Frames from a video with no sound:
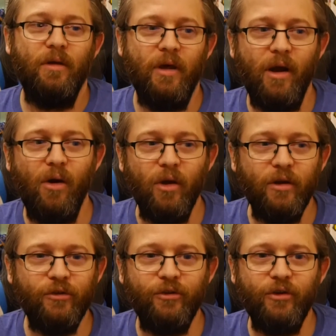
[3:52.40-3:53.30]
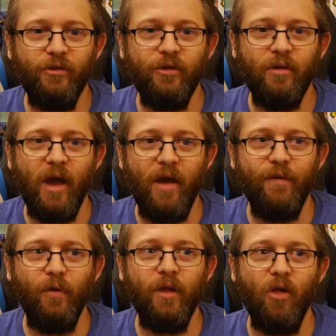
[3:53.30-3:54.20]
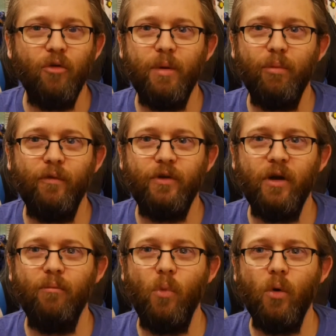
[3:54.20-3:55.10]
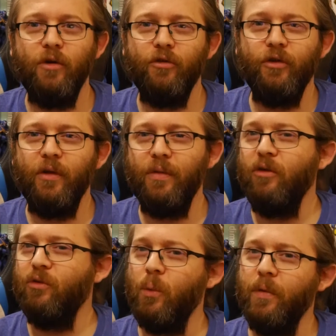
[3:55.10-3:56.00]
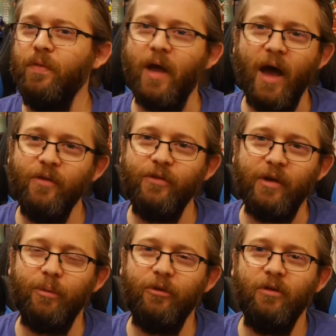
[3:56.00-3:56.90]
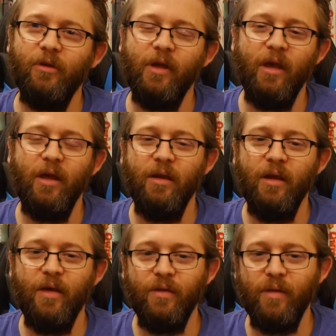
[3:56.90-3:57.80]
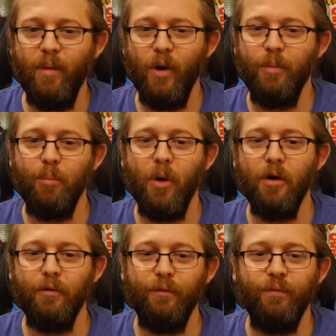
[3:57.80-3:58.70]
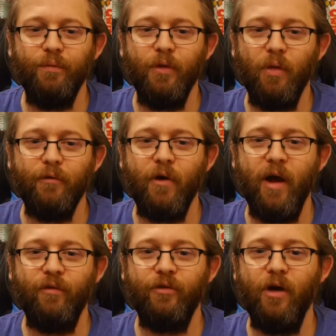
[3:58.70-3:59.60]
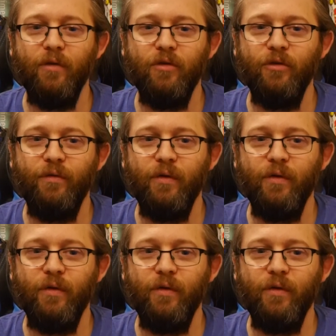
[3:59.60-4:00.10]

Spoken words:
I don't know, it just doesn't, I feel like other people have done more interesting things with the concepts. And I think that might be part of the Lovecraft stuff. It just